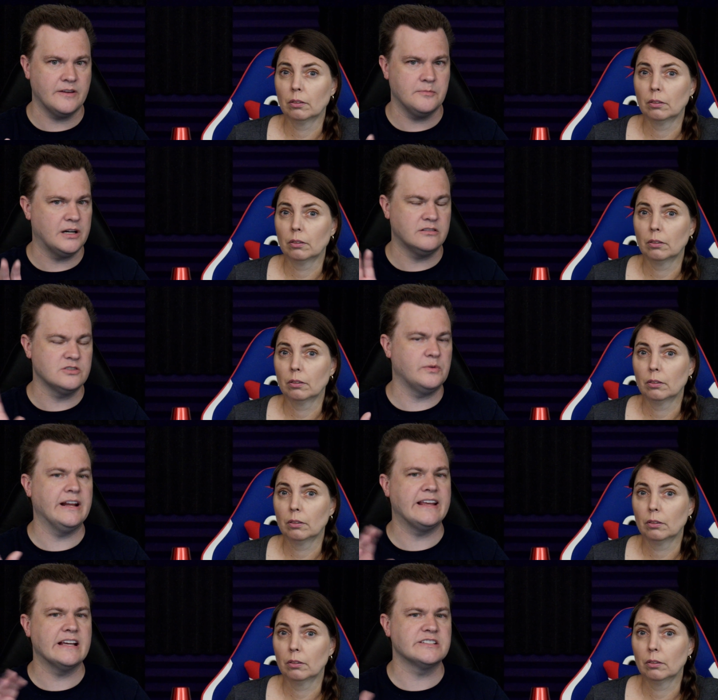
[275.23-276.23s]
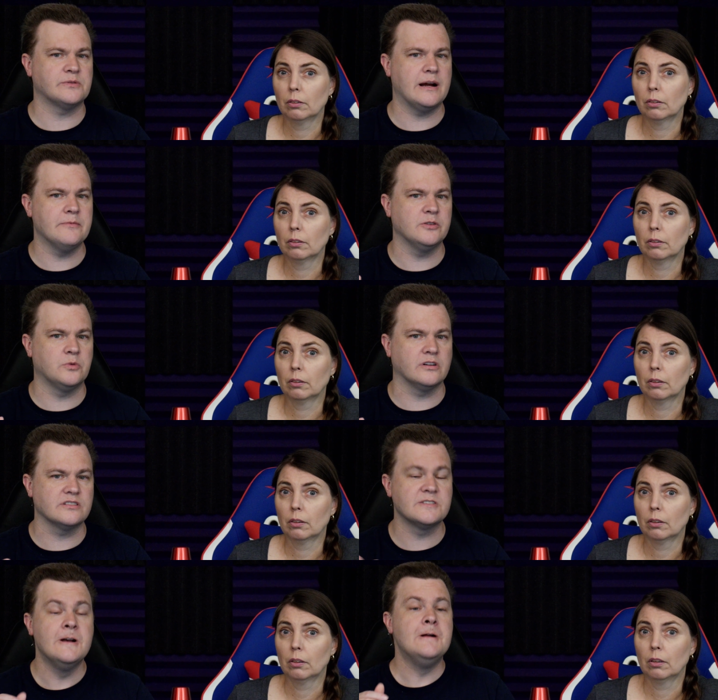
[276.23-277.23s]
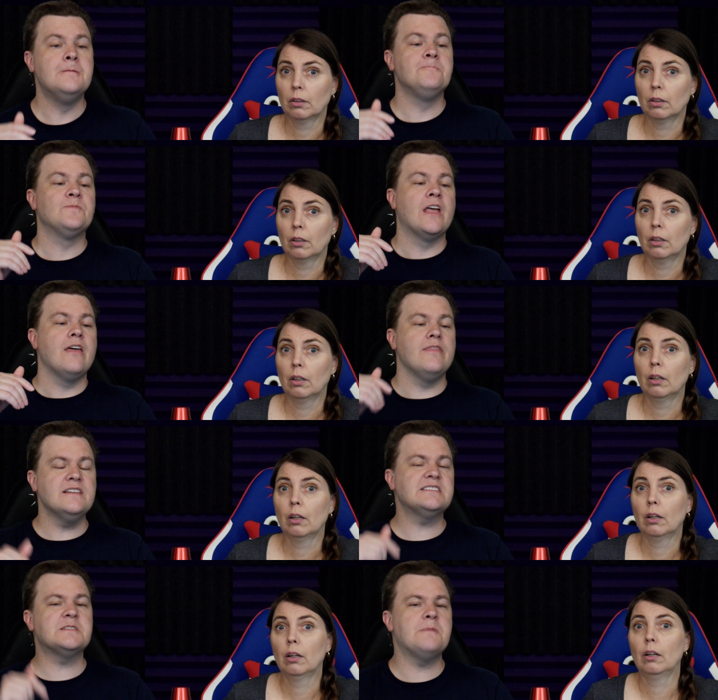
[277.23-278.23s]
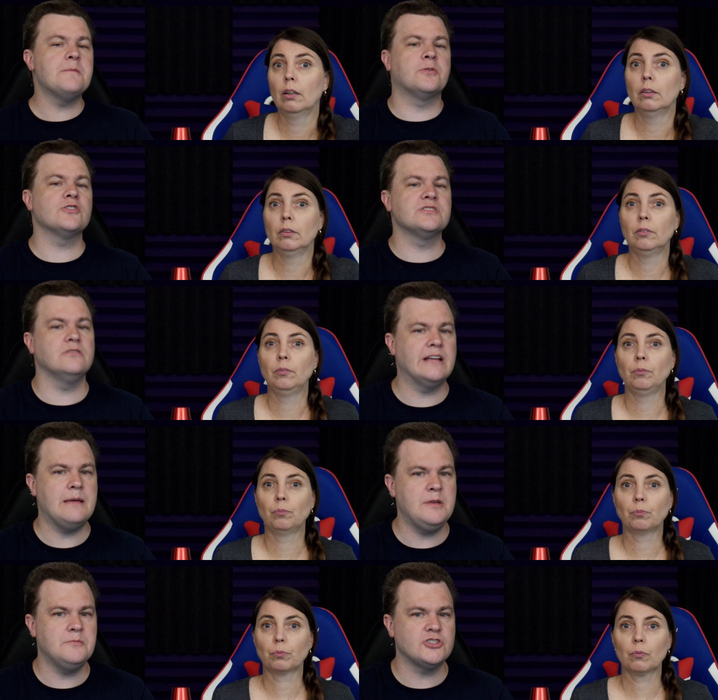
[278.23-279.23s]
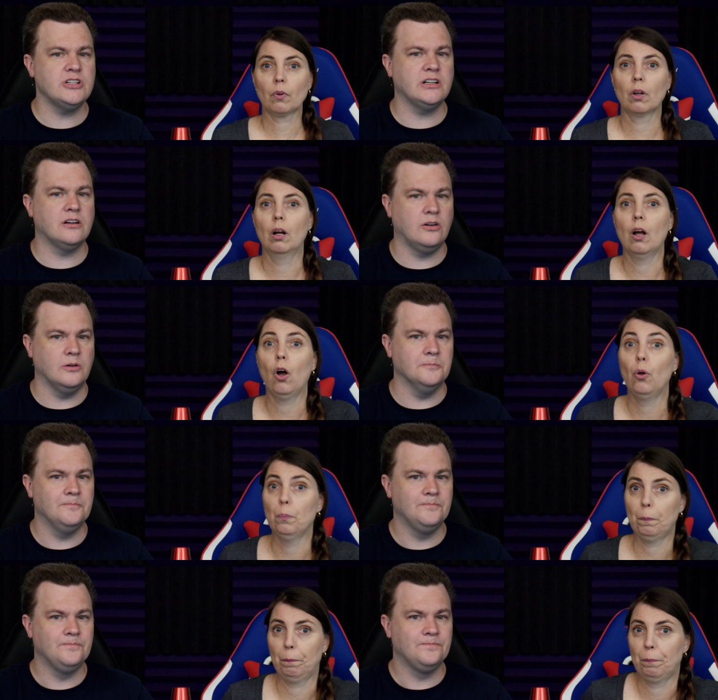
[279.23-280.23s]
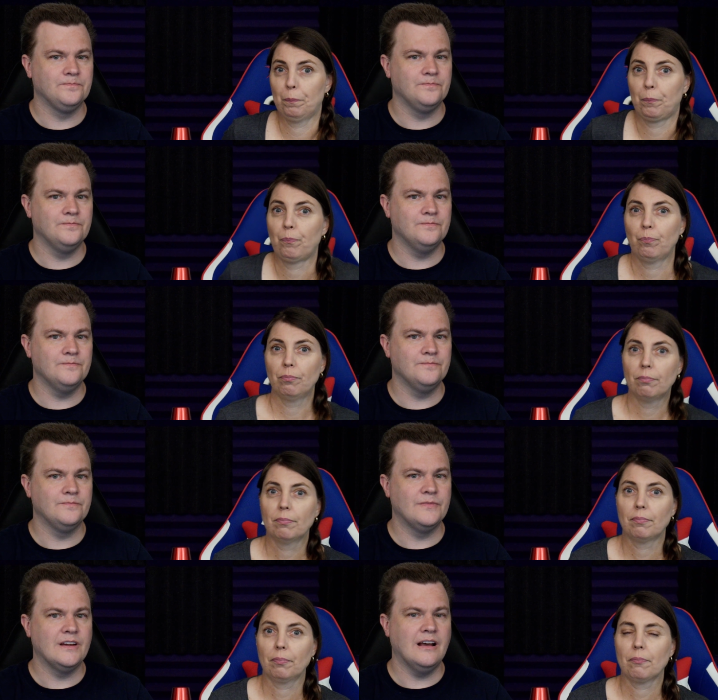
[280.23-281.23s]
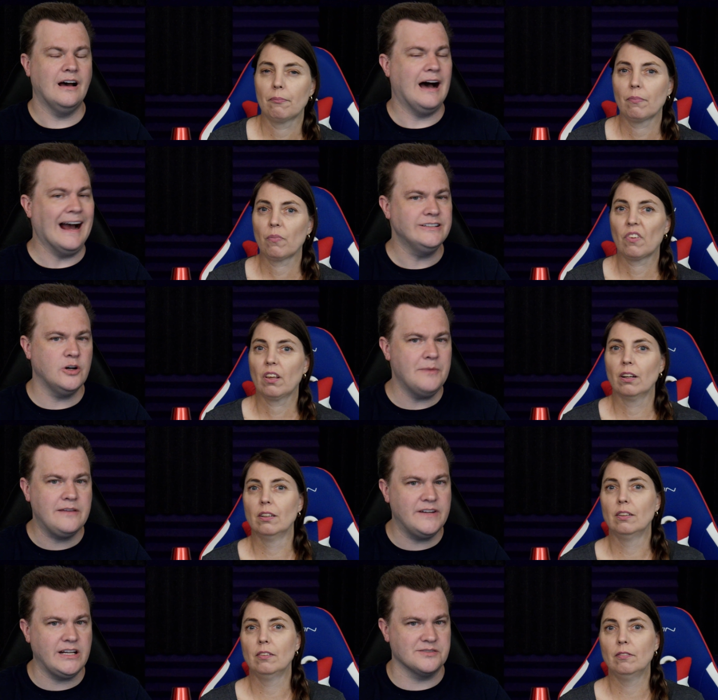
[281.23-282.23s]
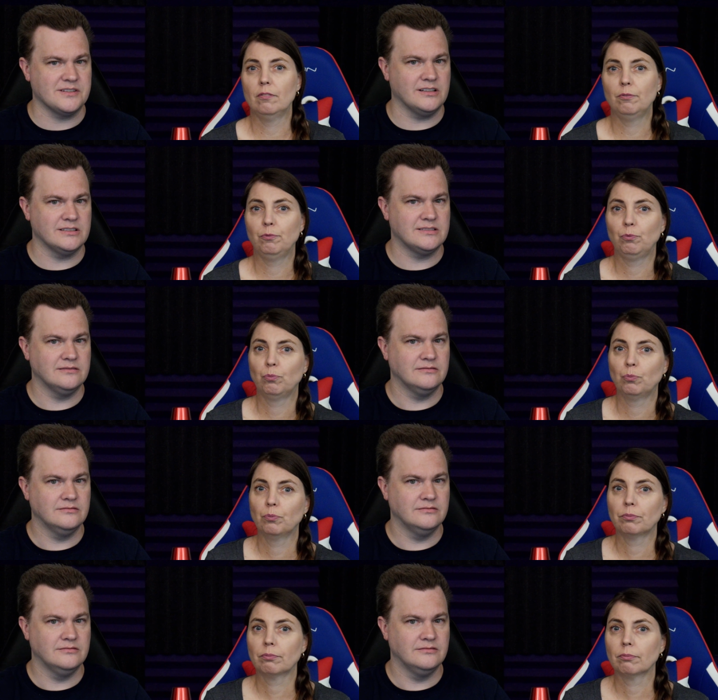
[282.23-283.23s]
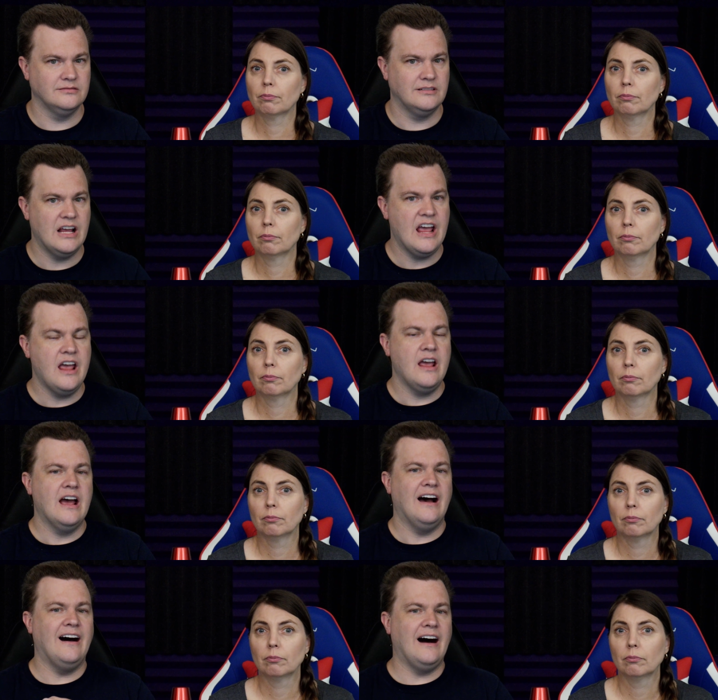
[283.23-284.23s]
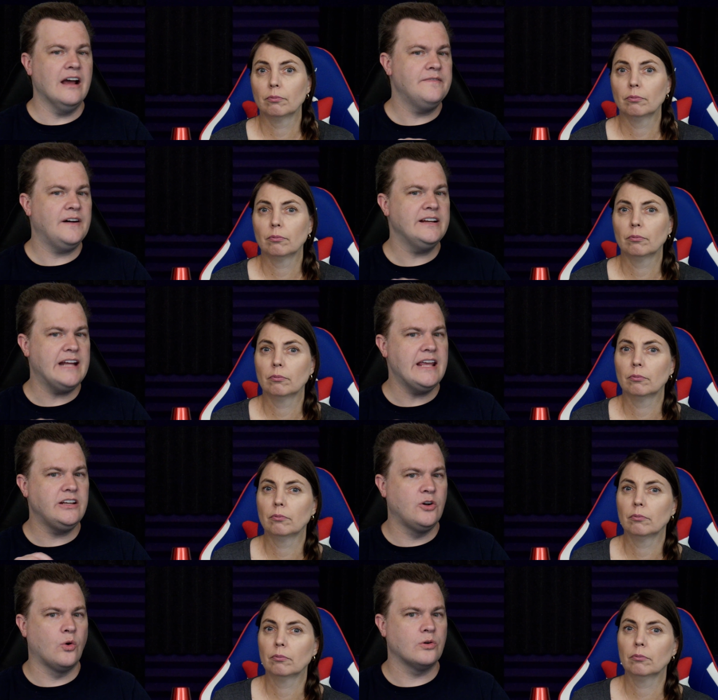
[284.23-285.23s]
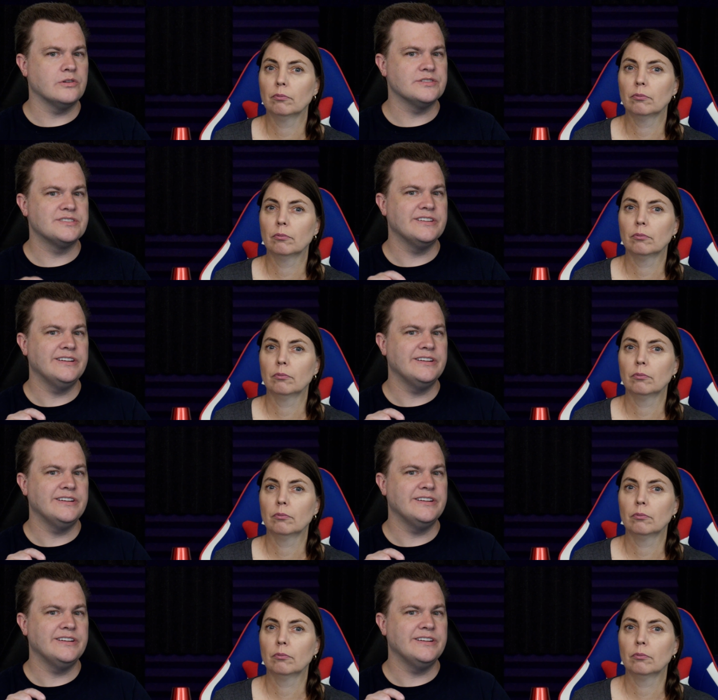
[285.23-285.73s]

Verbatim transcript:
Speaker 1: them 128 gigs of RAM in the works. This is my personal gaming machine at home. I don't make videos on it. I find eight cores